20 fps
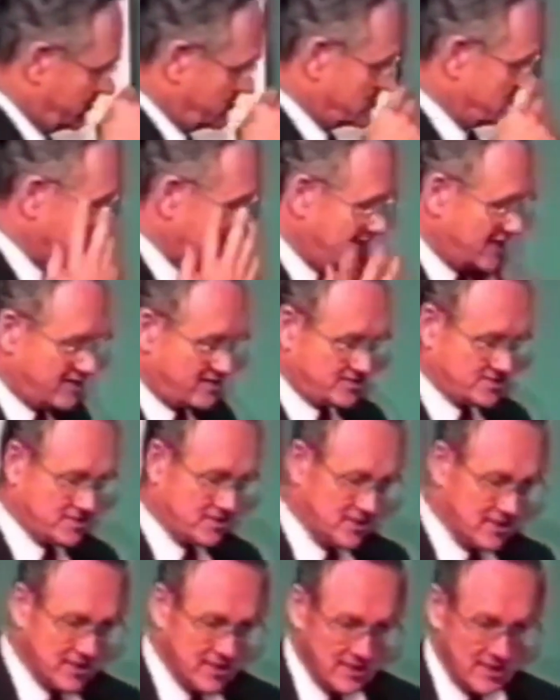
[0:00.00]
There was a dentist
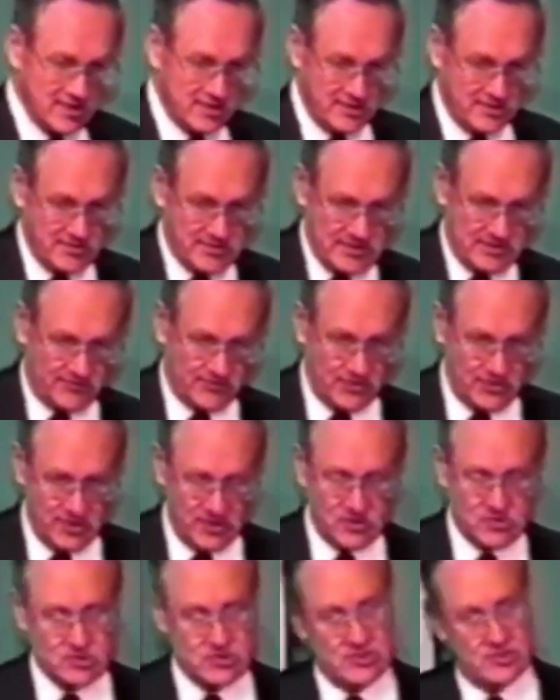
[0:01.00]
that did for
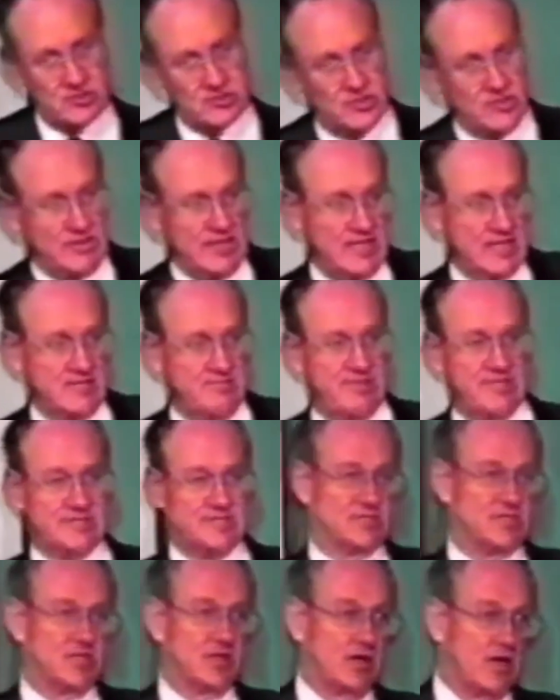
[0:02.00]
years and years and years had a
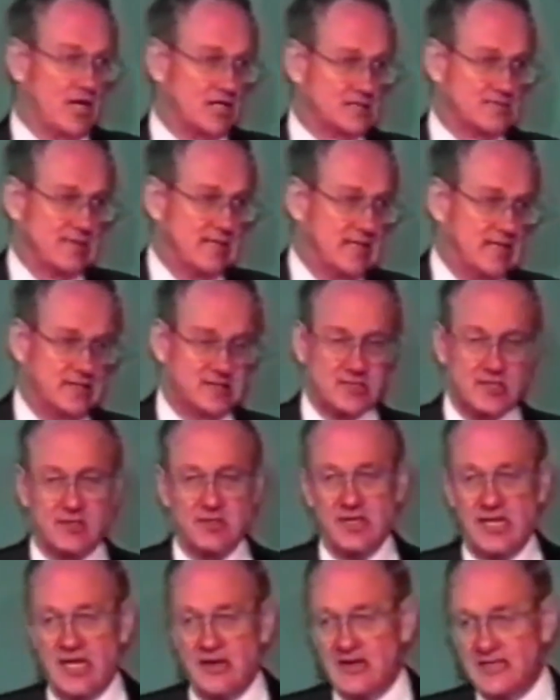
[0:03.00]
business that lost money.
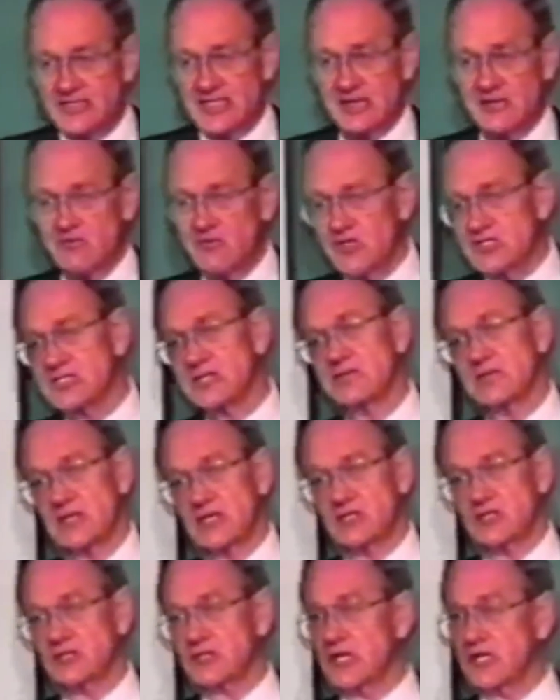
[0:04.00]
So the IRS came and visited him.
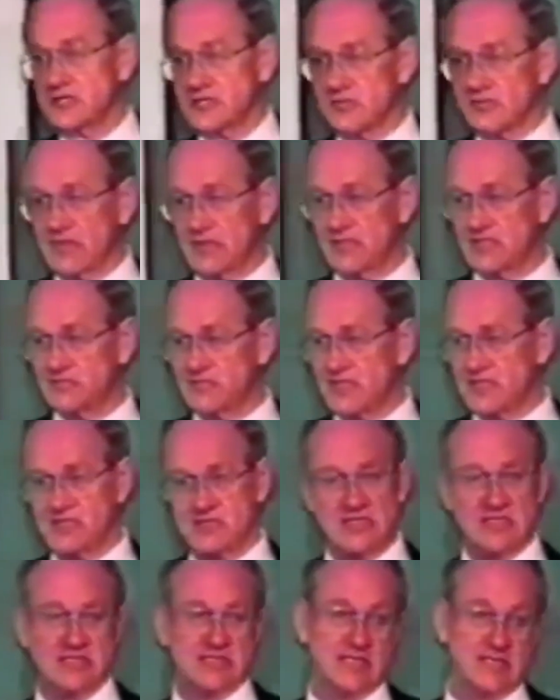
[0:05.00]
Could you tell us something about this
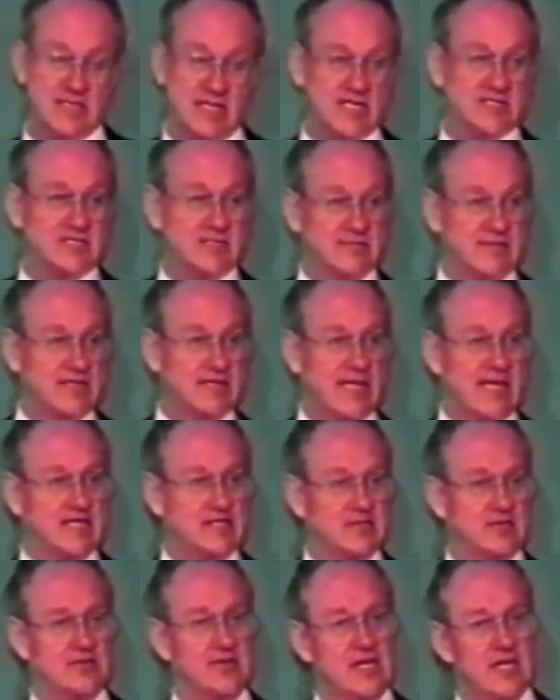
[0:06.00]
business? He said, yes, I'd be
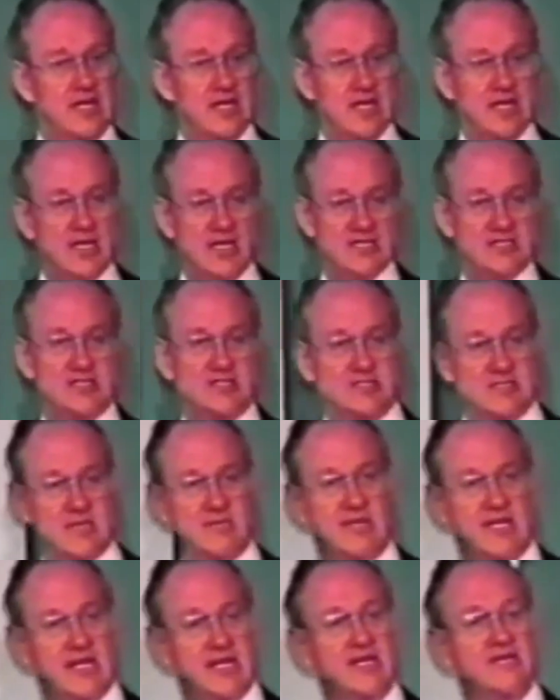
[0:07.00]
glad to. He says,
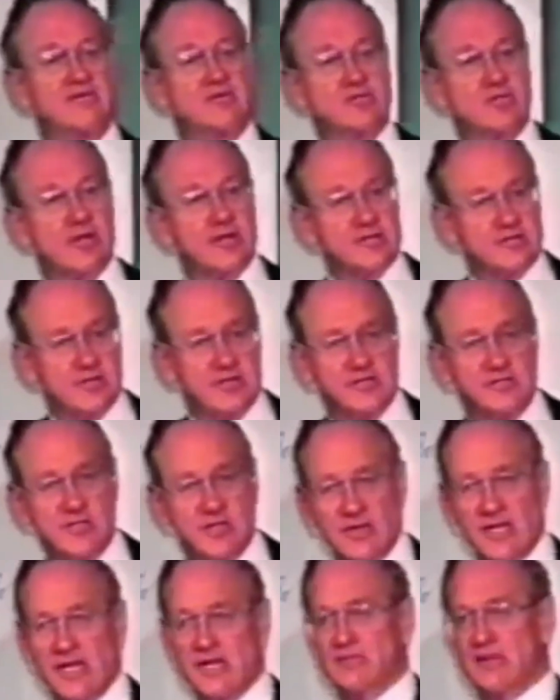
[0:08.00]
come and I'll even show it to you.
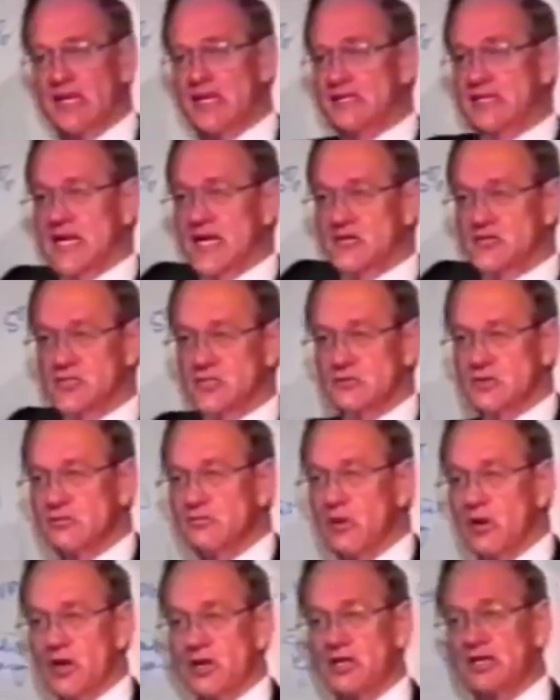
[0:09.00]
So he went out behind the house into
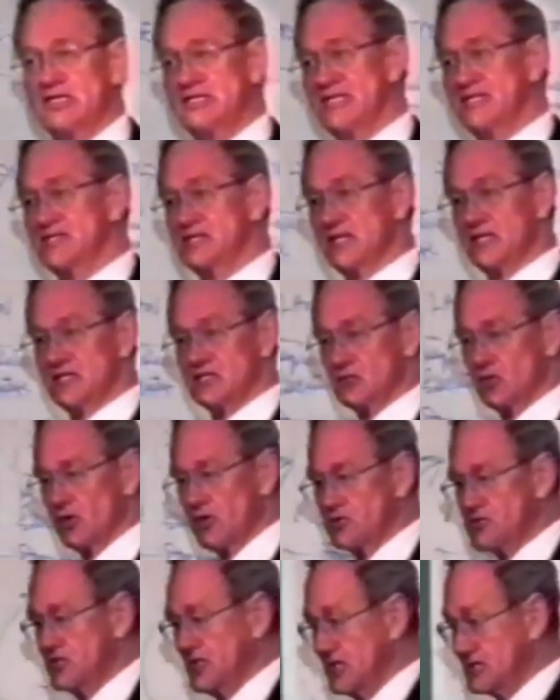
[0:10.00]
a barn, and he said, see this
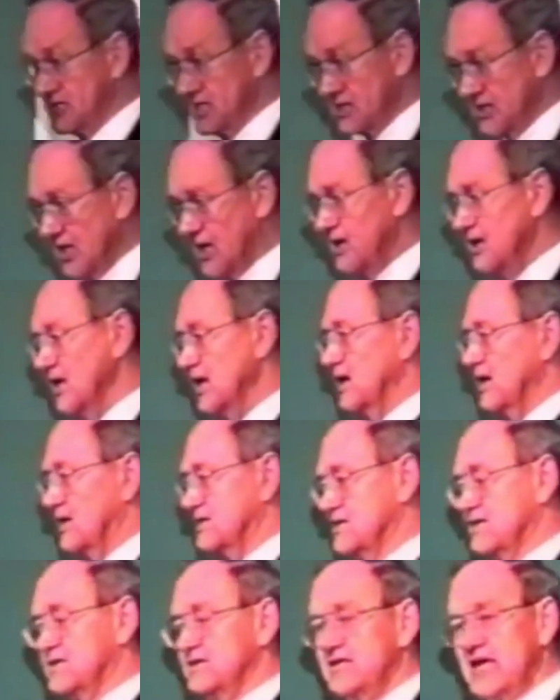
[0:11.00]
horse? And they said, yeah.
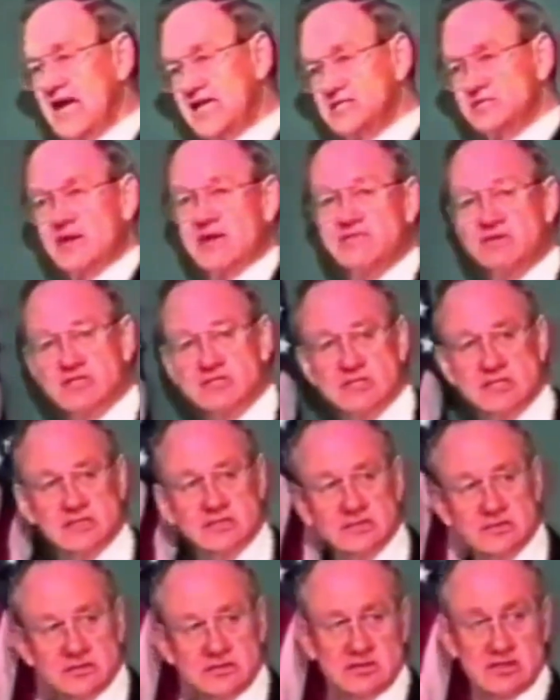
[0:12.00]
He said, that's my
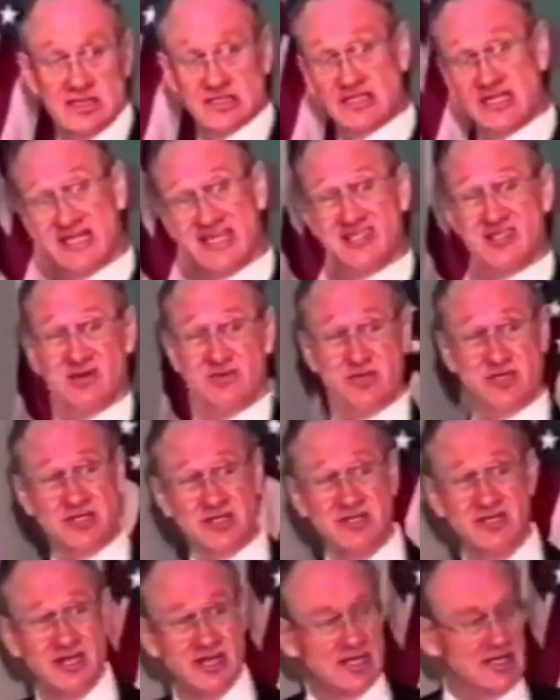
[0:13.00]
business. And they said, that's your
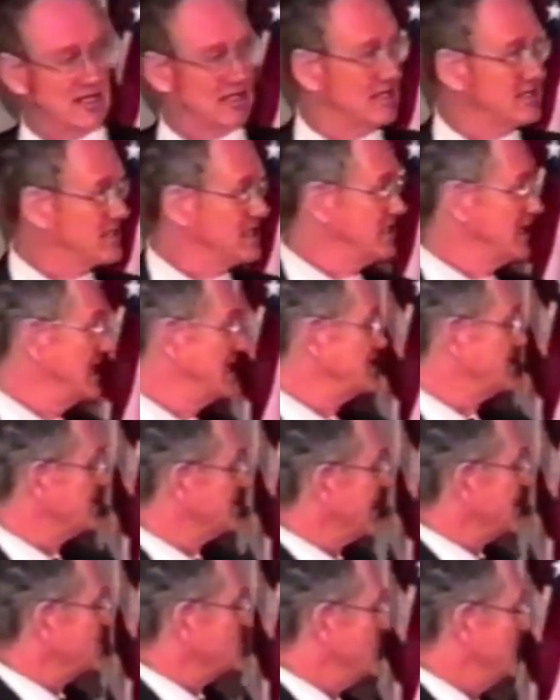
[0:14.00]
business? And he said, yeah. He
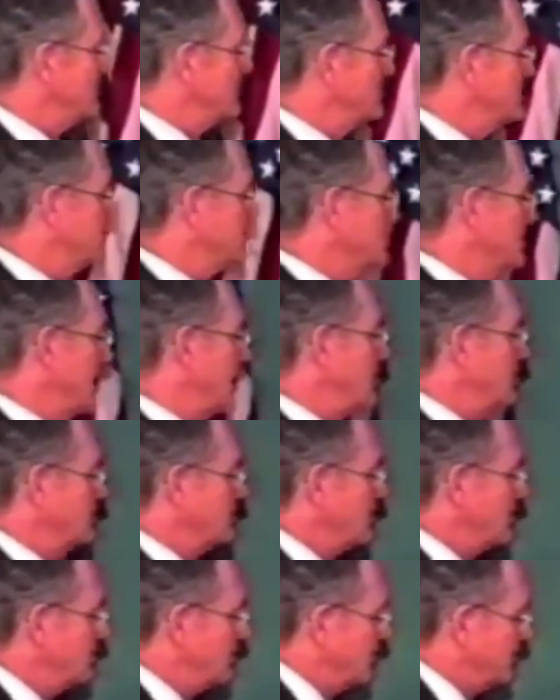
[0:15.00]
says, actually, it was a
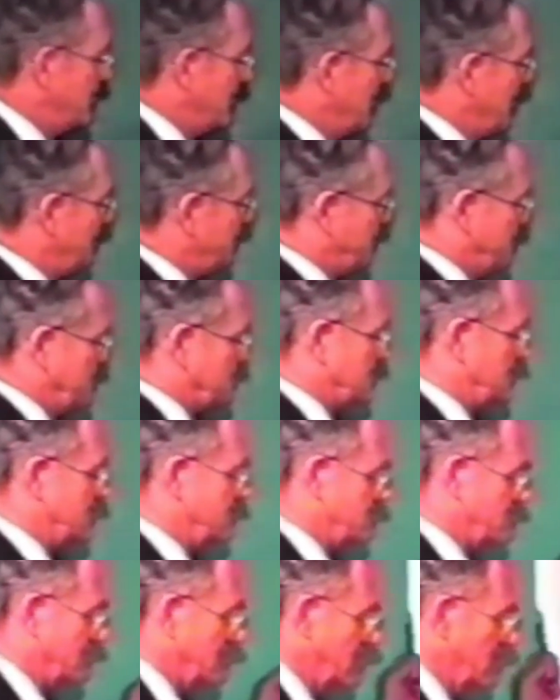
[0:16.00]
terrible thing happened. He
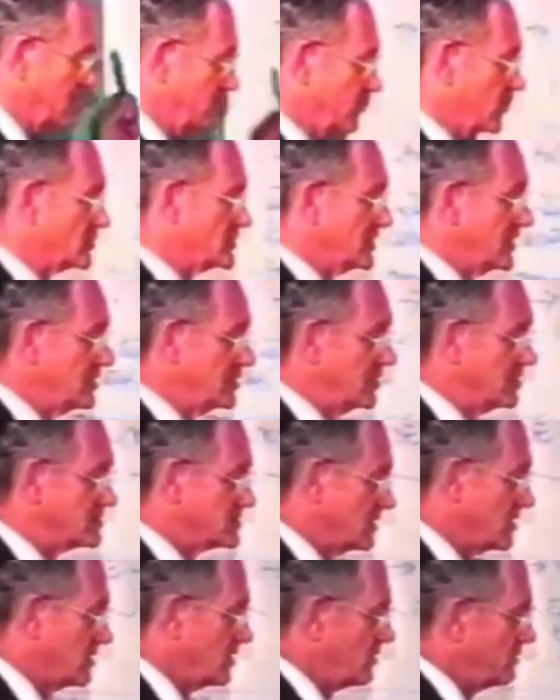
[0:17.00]
said, 14
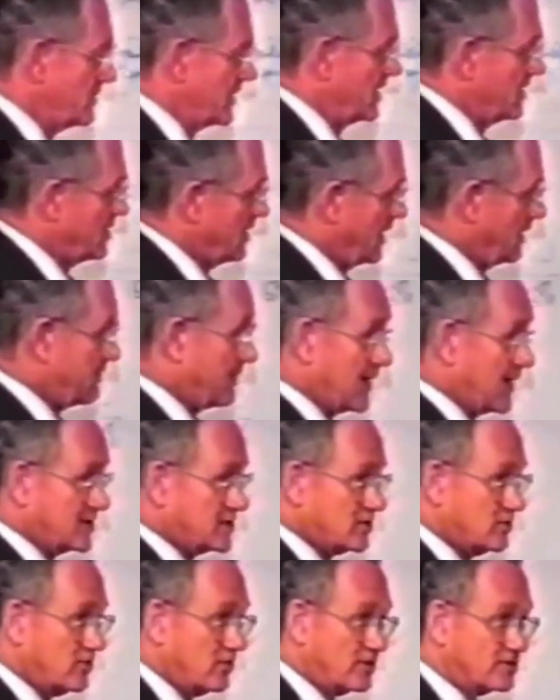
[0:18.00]
years ago, I
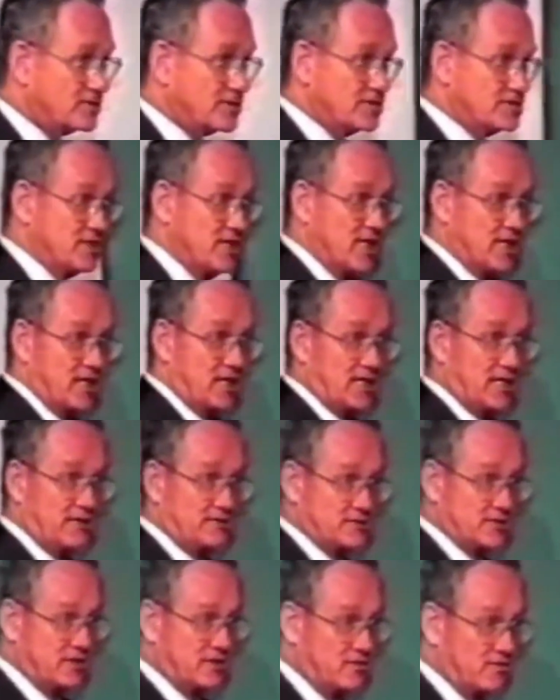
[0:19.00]
bought 2 horses, and
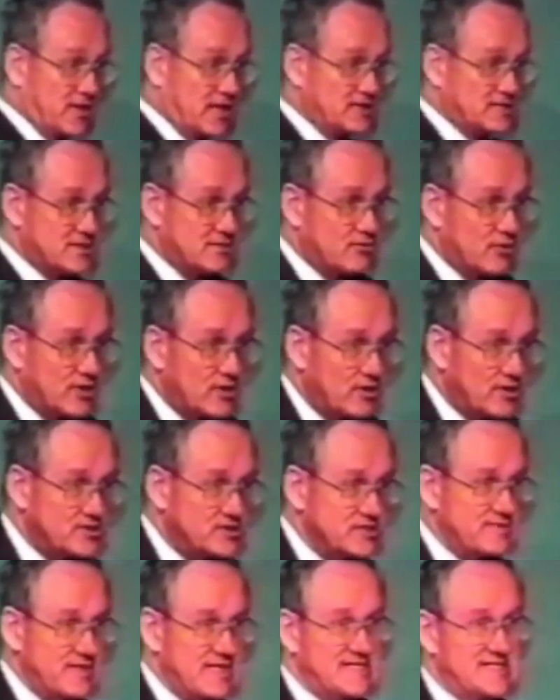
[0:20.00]
I was going to raise and breed
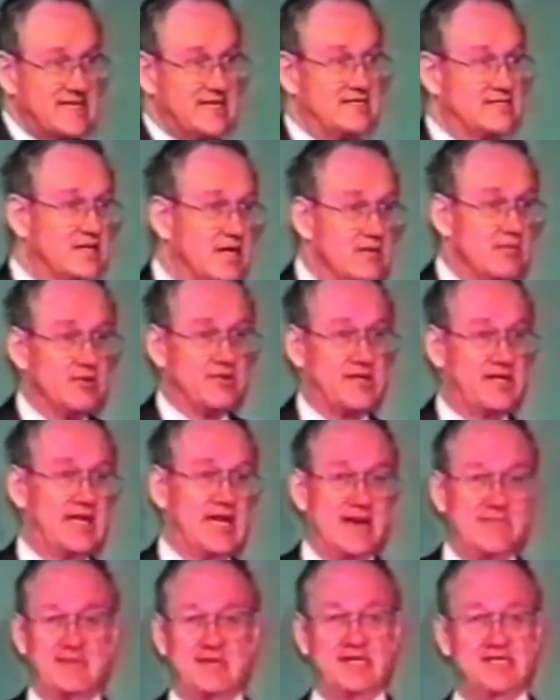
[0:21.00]
horses. But he said, a terrible thing
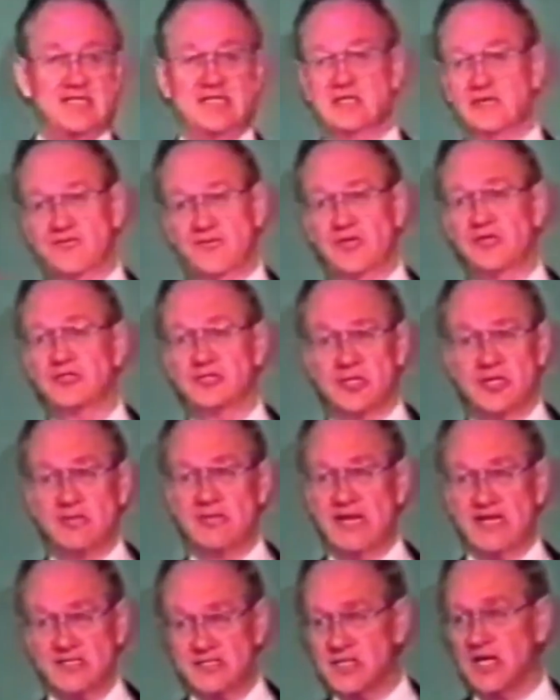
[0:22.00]
happened. He said, the first year,
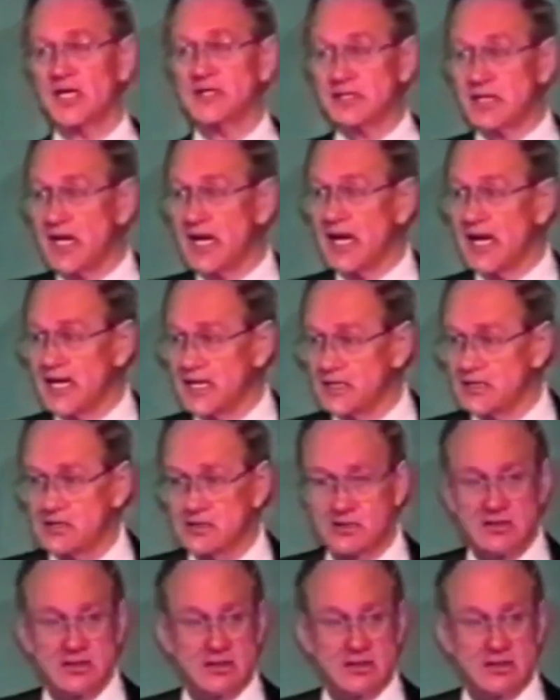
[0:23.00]
my stud died.